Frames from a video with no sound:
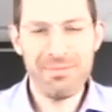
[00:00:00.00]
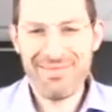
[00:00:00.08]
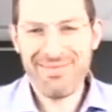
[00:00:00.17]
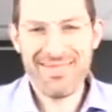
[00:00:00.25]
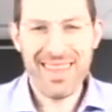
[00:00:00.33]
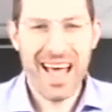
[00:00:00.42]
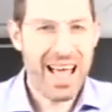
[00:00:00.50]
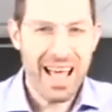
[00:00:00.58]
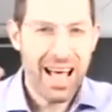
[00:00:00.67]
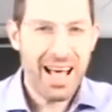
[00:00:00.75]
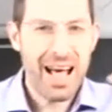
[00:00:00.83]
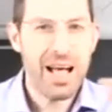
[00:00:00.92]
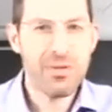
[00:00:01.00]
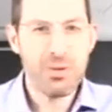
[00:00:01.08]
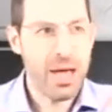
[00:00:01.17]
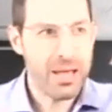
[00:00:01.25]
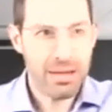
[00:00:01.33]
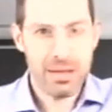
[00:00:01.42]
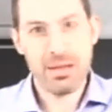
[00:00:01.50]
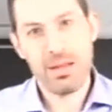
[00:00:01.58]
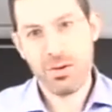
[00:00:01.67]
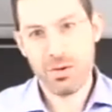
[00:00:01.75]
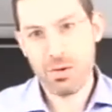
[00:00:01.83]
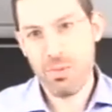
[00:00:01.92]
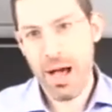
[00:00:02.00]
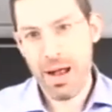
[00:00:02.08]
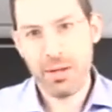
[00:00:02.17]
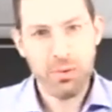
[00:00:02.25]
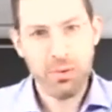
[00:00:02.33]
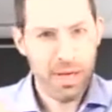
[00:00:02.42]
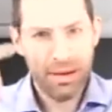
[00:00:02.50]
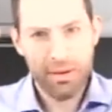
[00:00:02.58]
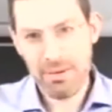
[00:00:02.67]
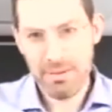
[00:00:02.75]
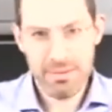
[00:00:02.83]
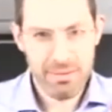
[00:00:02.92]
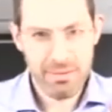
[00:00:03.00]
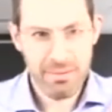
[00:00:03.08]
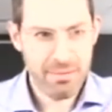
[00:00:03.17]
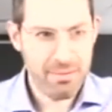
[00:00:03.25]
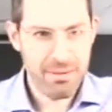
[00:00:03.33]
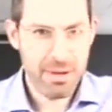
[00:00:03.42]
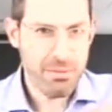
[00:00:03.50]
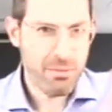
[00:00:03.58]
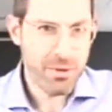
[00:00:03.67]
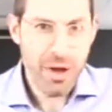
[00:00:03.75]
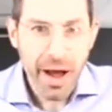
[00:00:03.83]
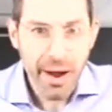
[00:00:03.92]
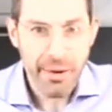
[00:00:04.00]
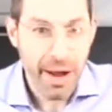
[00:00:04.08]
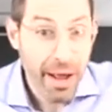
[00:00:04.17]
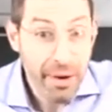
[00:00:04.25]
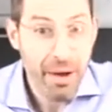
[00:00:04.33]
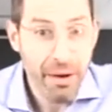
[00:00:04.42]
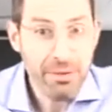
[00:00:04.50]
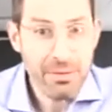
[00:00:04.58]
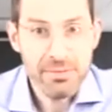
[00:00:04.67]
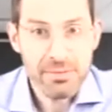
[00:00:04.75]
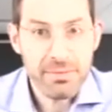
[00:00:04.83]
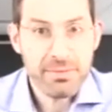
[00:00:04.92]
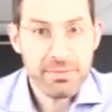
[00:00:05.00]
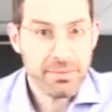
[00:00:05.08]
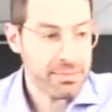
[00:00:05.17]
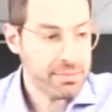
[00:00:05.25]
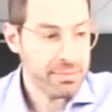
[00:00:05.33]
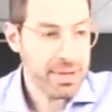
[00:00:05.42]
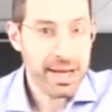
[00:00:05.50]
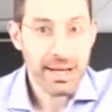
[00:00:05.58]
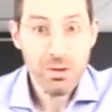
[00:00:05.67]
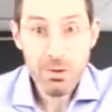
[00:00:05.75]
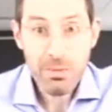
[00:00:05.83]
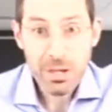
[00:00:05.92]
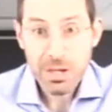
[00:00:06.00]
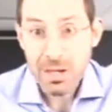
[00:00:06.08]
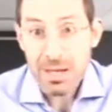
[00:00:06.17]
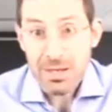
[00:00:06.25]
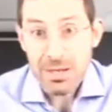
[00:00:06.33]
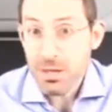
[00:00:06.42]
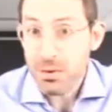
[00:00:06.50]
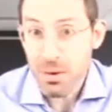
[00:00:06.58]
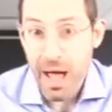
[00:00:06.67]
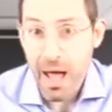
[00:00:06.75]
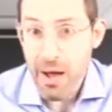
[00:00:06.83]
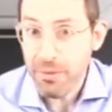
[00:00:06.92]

nah, I'll do that on Shabbat. I'll do that when I'm retired. I don't know. I got too much things to do now.